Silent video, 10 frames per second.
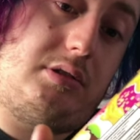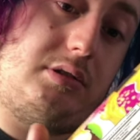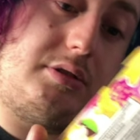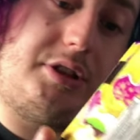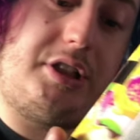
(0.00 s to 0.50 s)

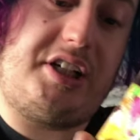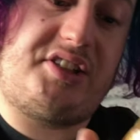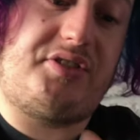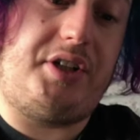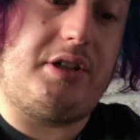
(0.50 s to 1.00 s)
Next
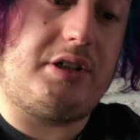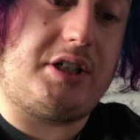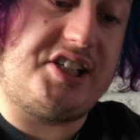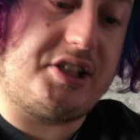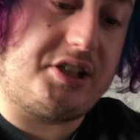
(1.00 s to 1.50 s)
video,
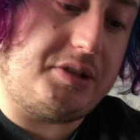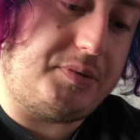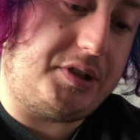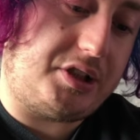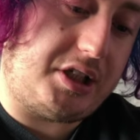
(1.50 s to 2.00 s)
guys, I'm gonna be
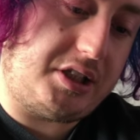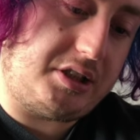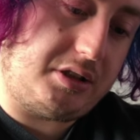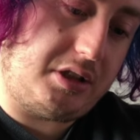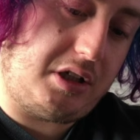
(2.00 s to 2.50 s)
taste.
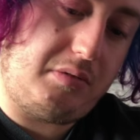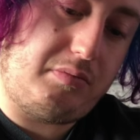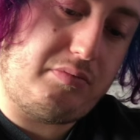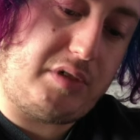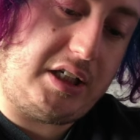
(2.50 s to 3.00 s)
No,
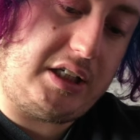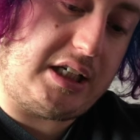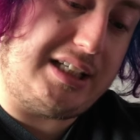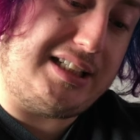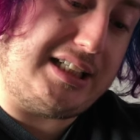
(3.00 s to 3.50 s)
wait, I
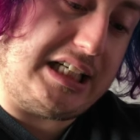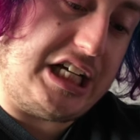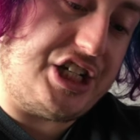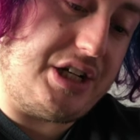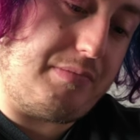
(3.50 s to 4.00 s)
did get a
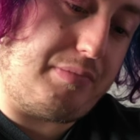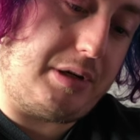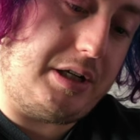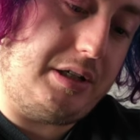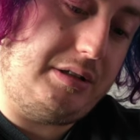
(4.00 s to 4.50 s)
shit print.